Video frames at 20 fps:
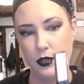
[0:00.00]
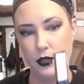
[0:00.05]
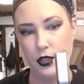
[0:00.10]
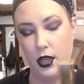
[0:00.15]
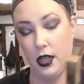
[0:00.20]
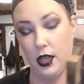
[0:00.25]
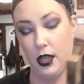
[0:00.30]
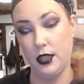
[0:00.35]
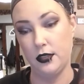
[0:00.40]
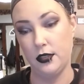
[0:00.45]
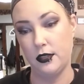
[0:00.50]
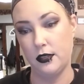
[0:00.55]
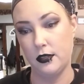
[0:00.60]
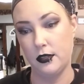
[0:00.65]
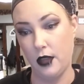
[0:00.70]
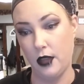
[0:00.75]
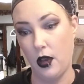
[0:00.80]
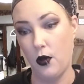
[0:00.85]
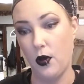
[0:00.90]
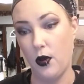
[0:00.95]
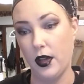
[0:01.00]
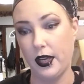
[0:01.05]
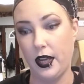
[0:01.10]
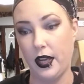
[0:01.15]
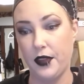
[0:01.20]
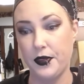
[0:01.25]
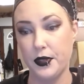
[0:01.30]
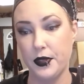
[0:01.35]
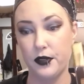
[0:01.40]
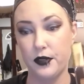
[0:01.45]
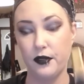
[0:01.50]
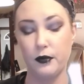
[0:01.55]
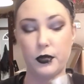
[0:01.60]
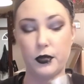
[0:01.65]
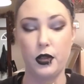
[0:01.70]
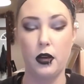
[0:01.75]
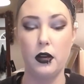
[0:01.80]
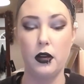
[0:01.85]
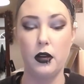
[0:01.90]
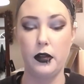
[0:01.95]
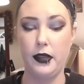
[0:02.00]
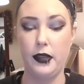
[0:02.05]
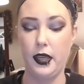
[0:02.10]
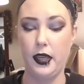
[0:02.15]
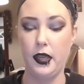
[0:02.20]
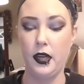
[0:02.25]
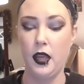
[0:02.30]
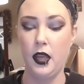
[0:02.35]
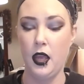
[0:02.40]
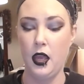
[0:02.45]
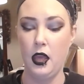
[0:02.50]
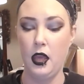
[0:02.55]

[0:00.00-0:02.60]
As you guys know, I got this from Target.